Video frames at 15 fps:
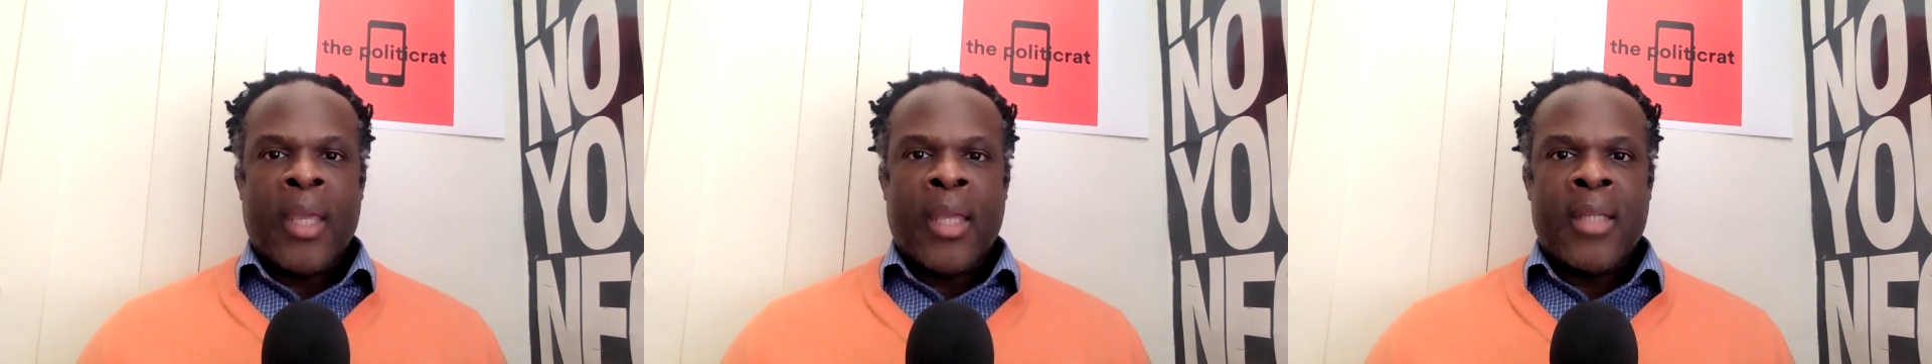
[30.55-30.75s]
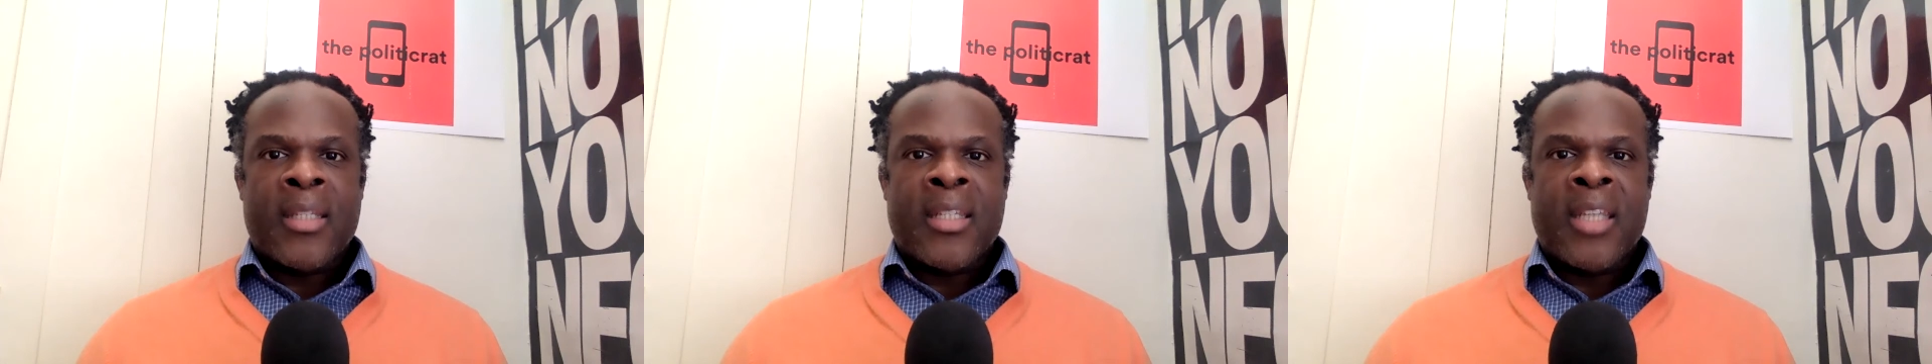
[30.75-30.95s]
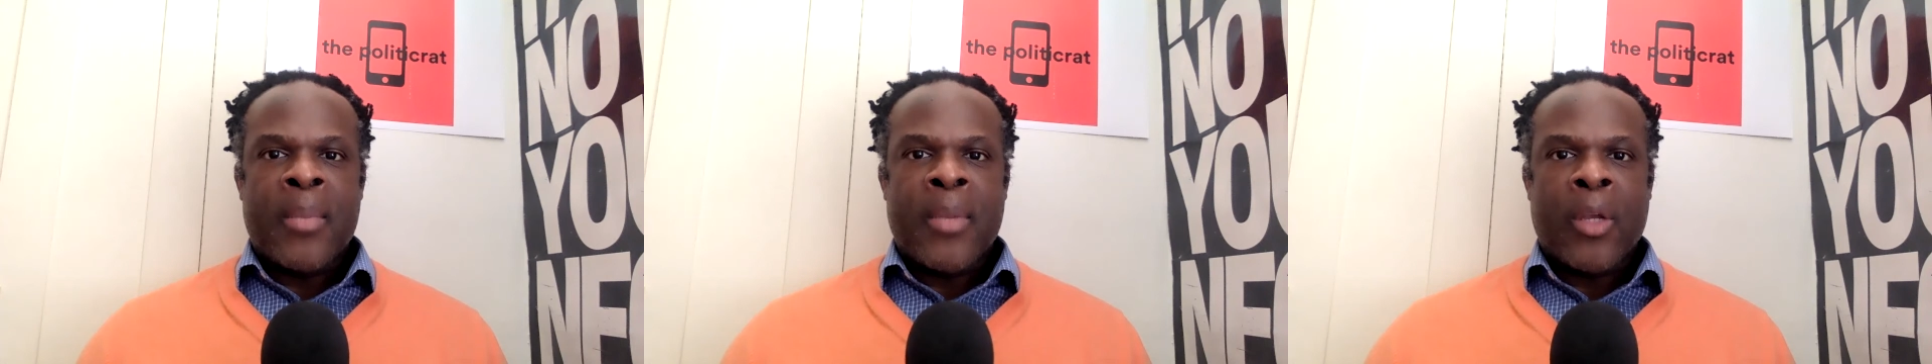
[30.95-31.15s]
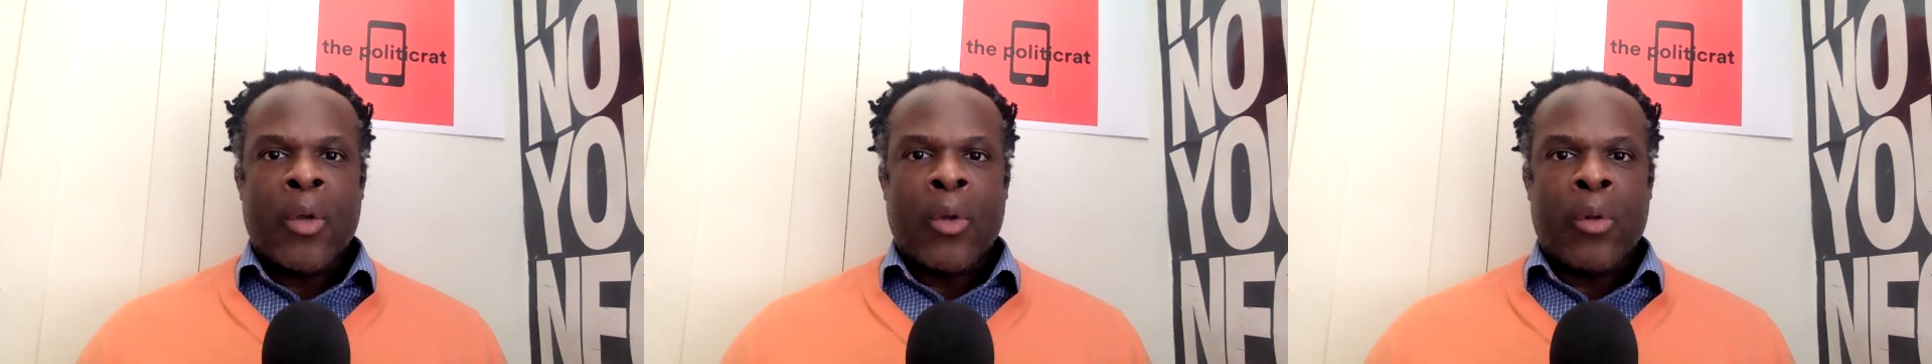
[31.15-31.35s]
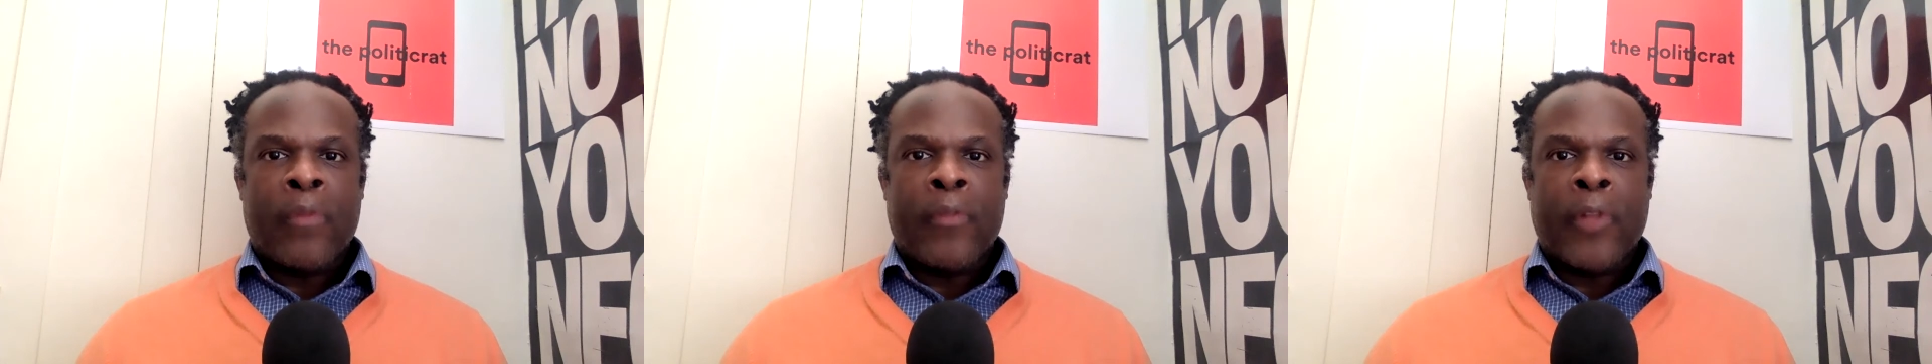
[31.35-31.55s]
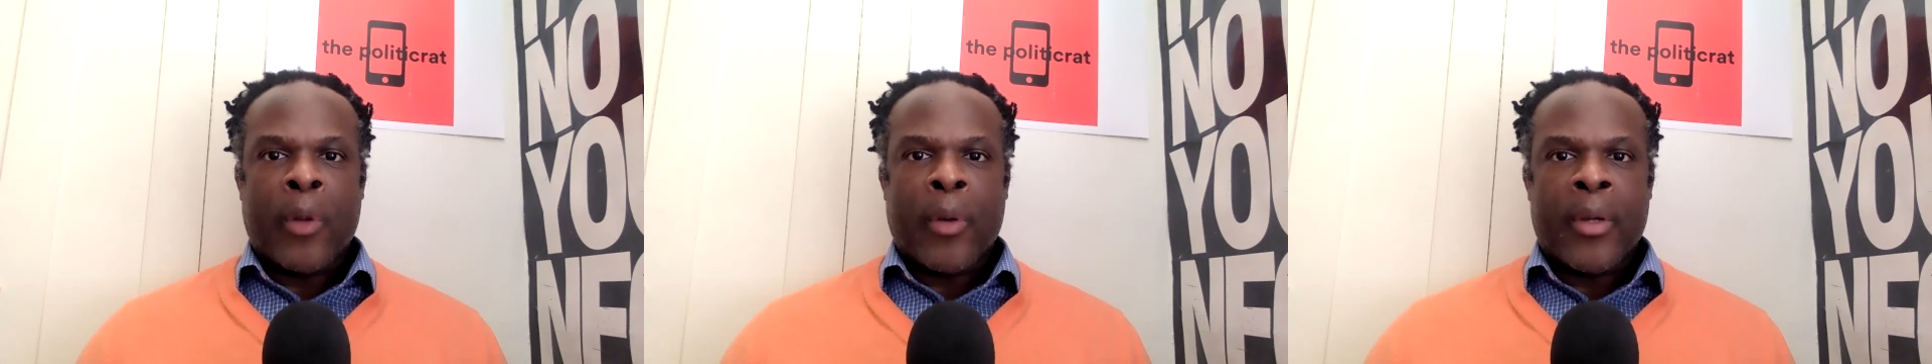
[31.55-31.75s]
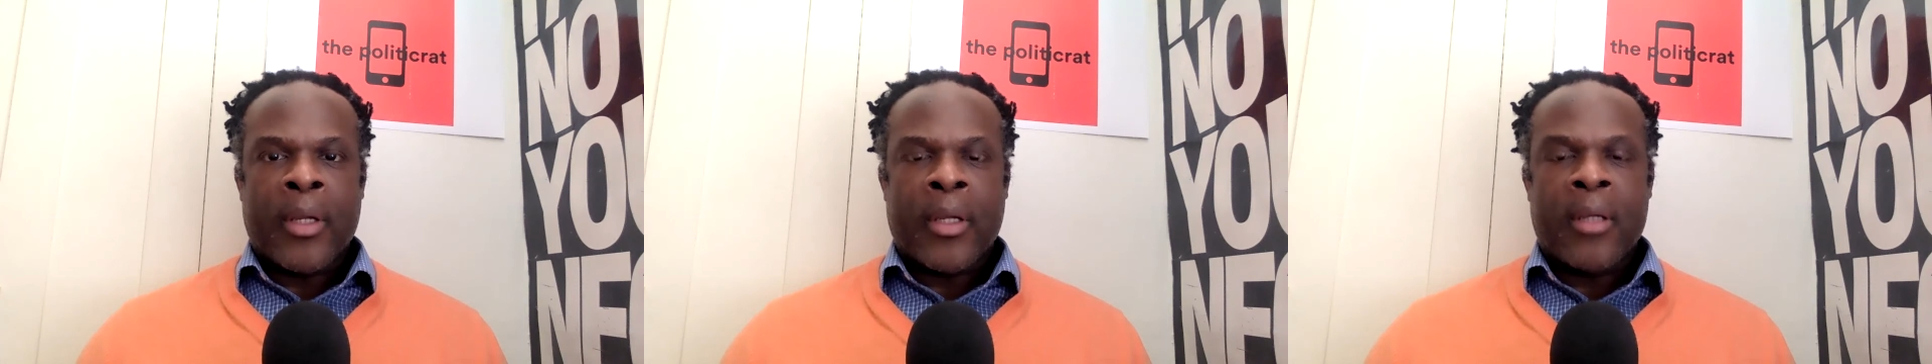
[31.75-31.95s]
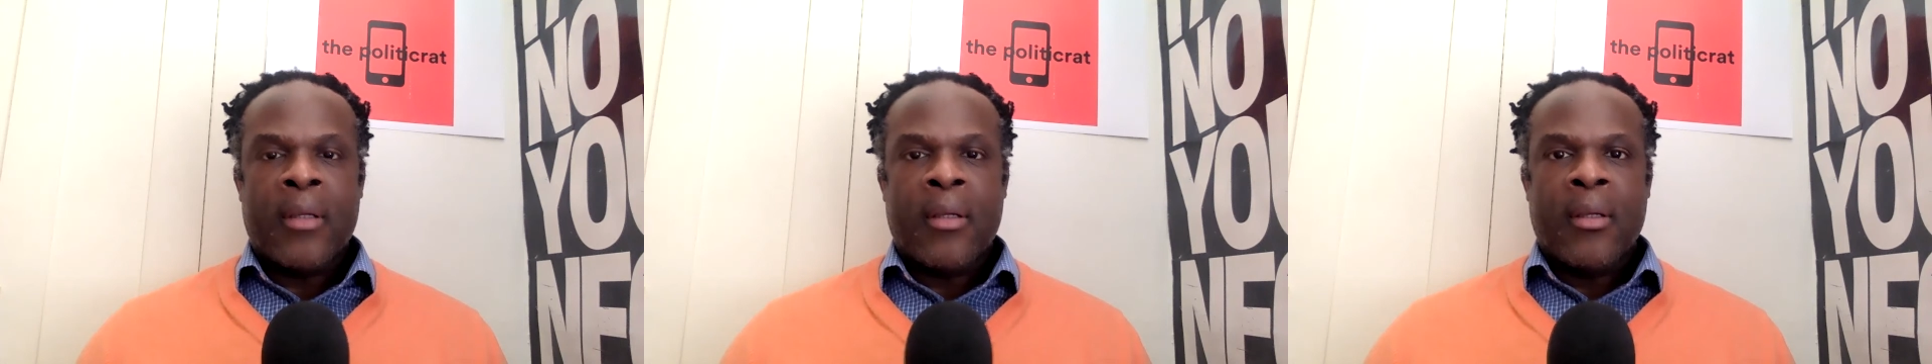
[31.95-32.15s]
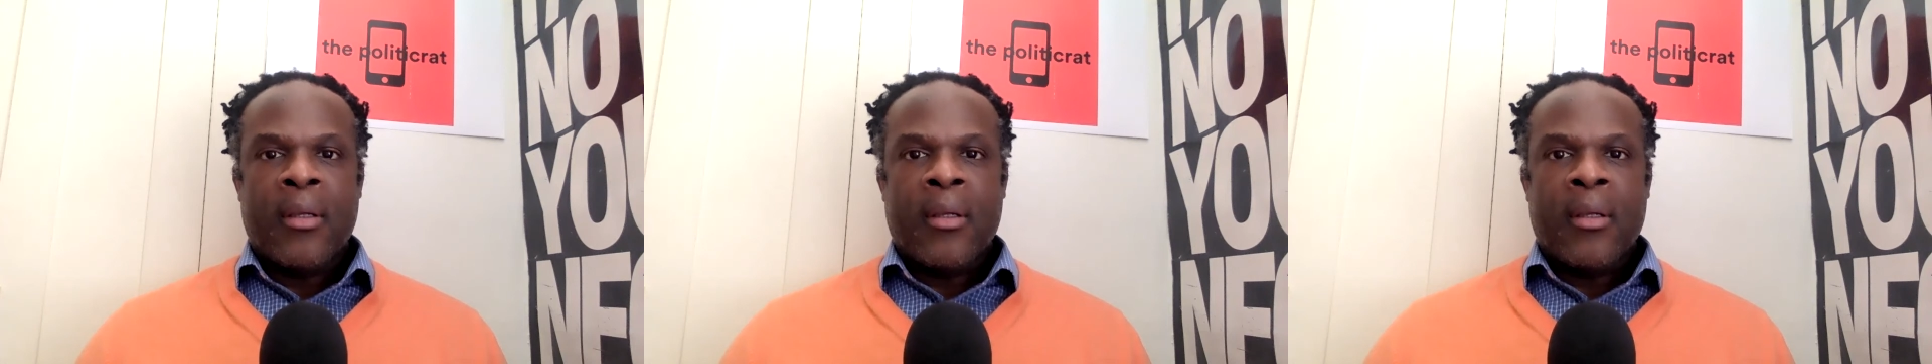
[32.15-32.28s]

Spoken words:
in Seminole, Florida,